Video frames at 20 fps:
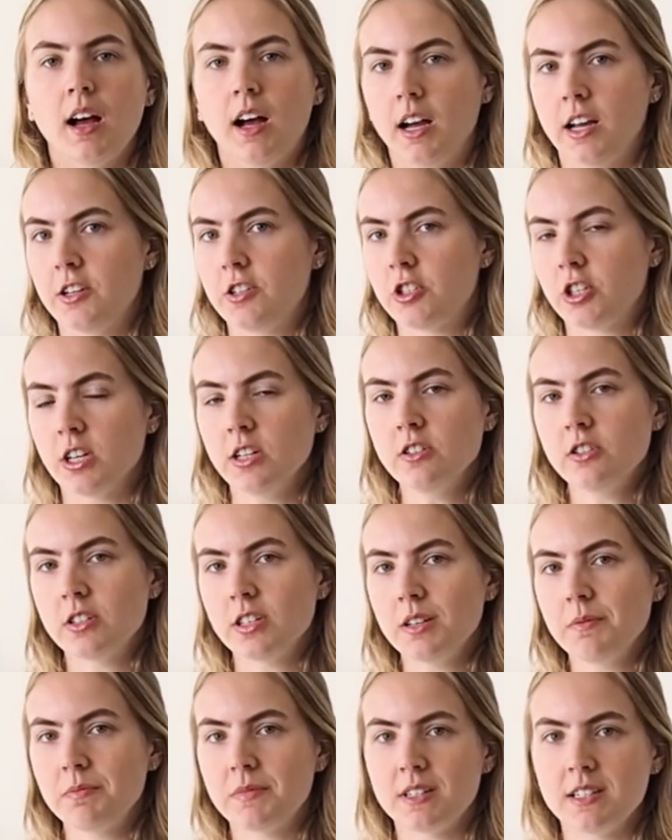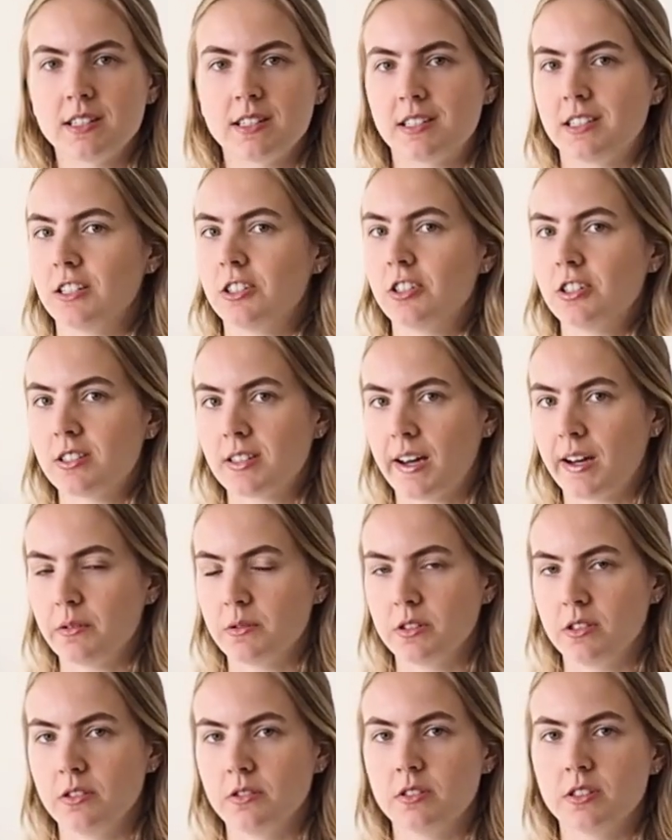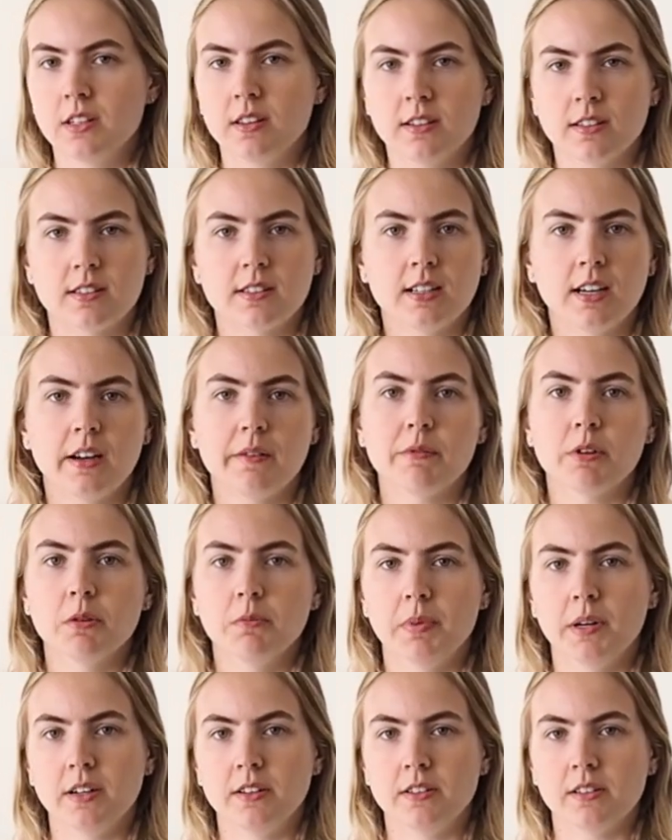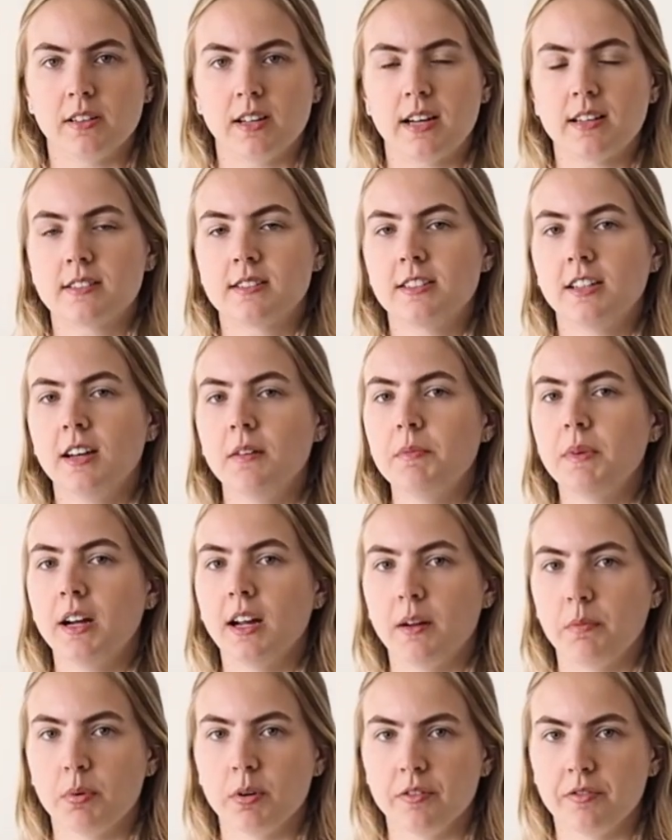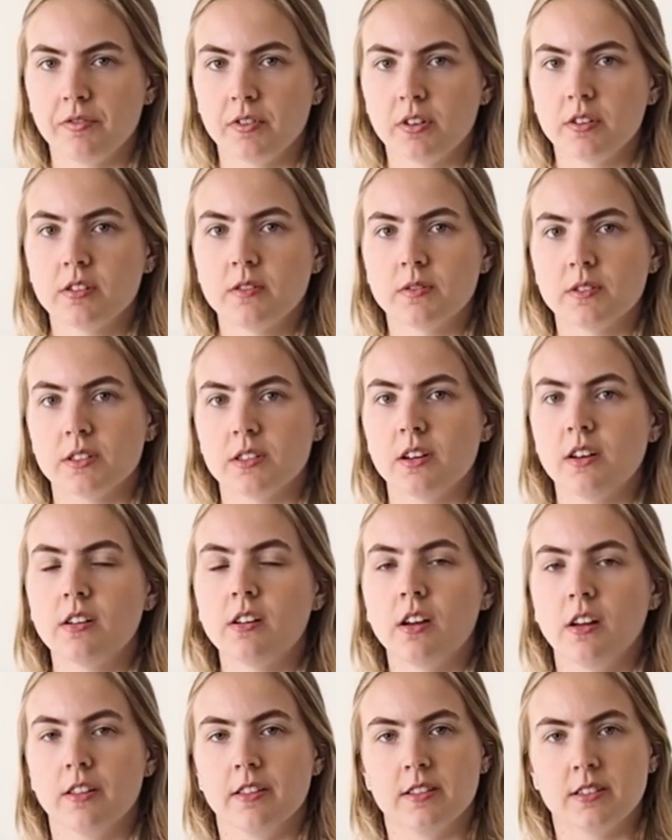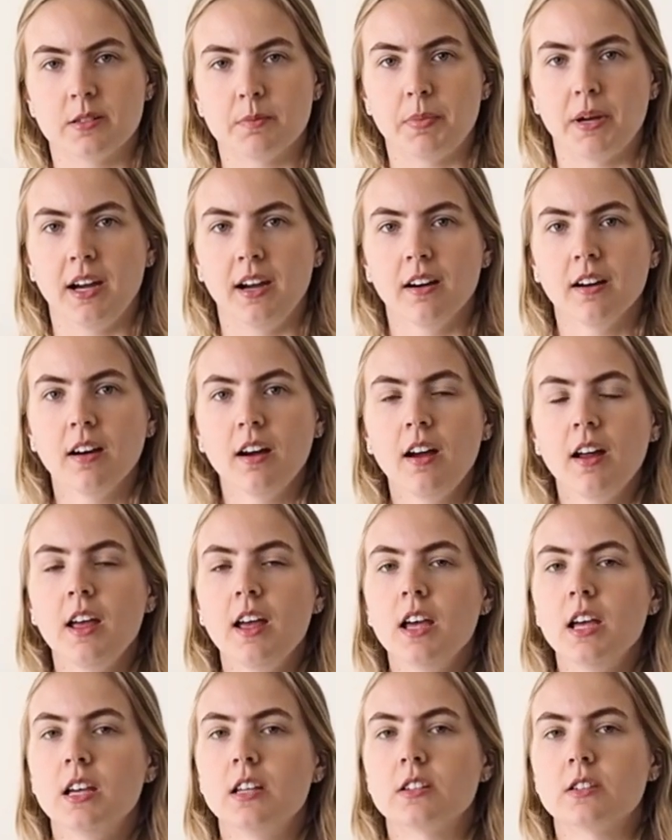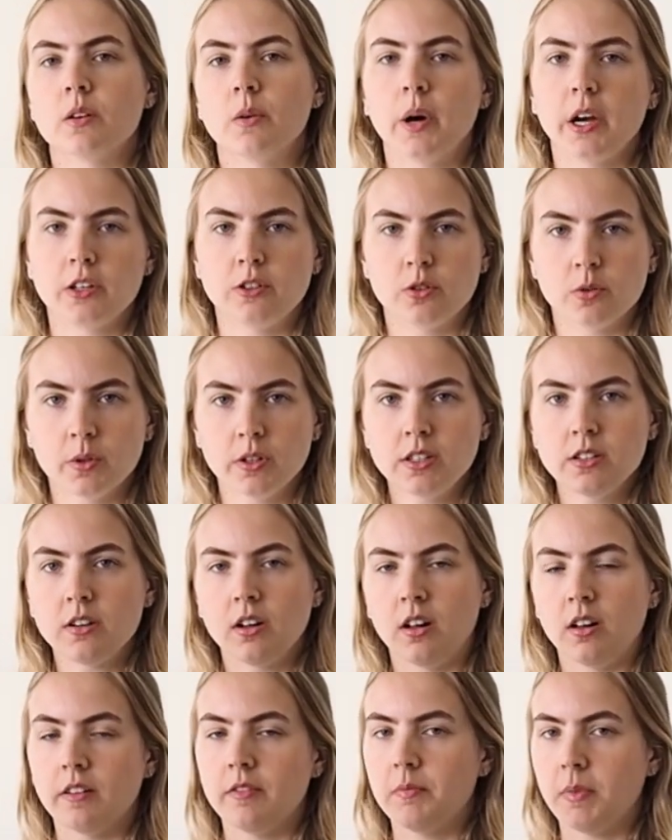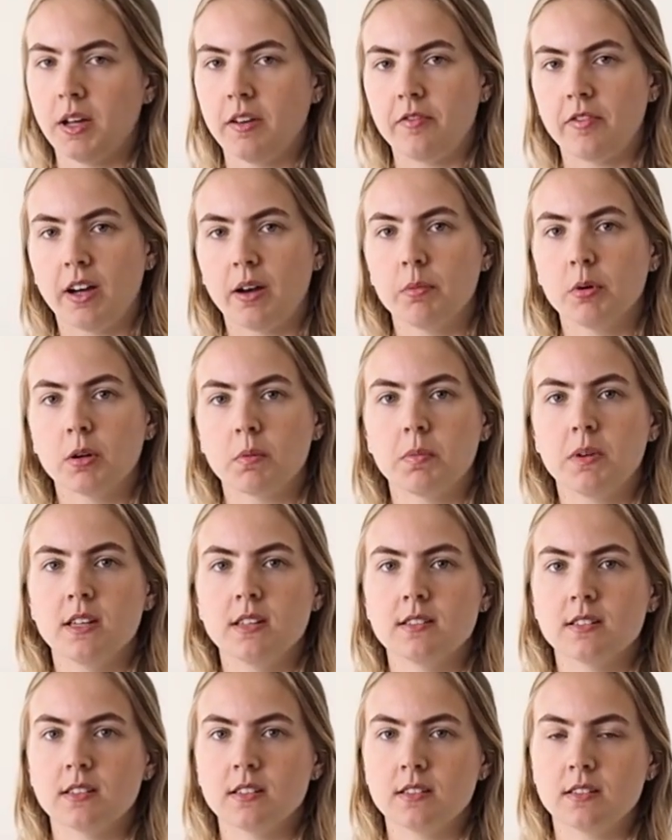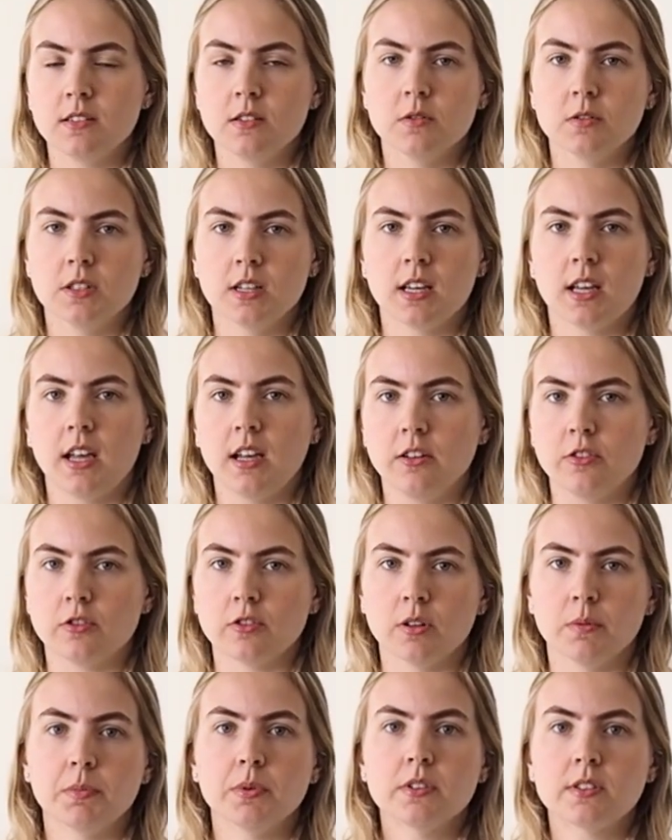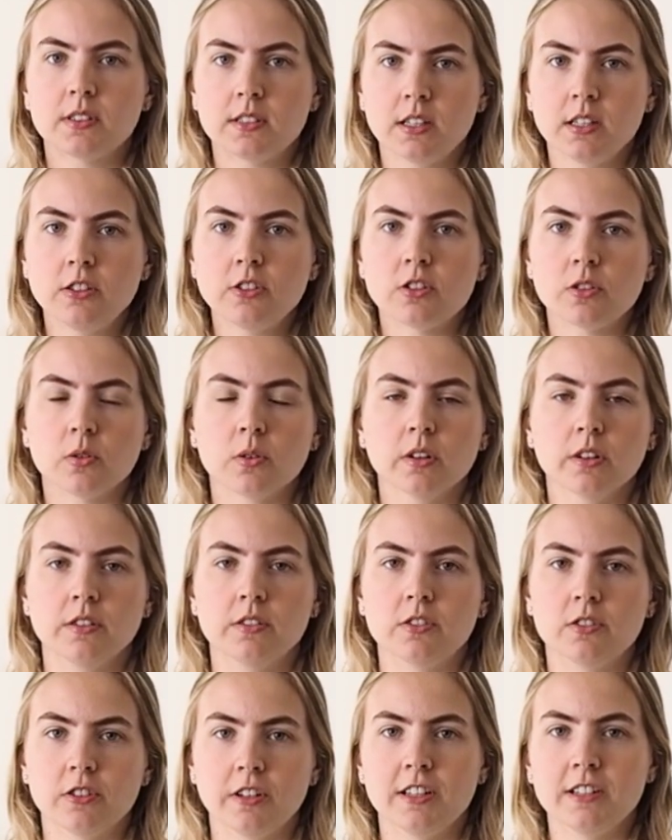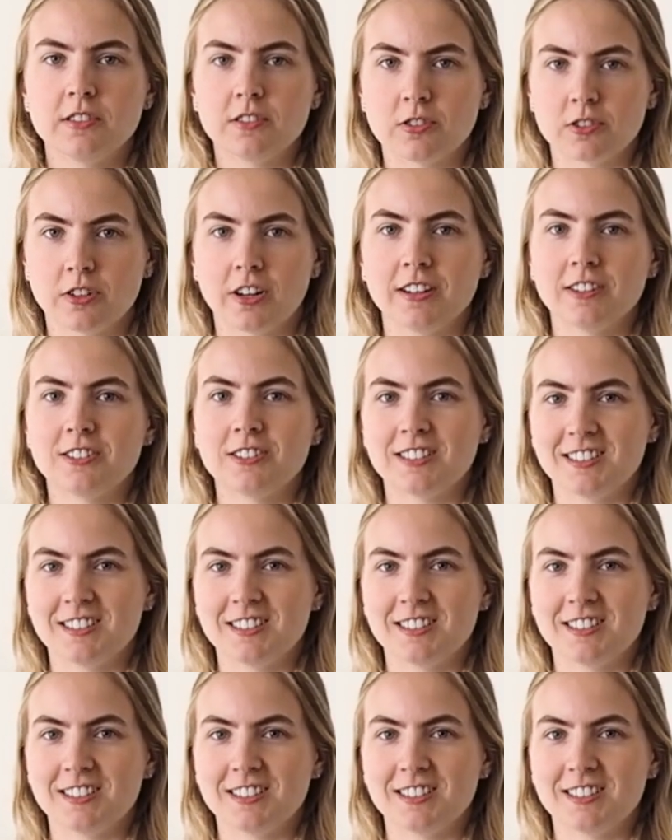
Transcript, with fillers: I changed up the stitches I was using this time compared to last time, and I prefer the result on this pair. So I joined all of my fabric pieces using a triple stitch or a straight stretch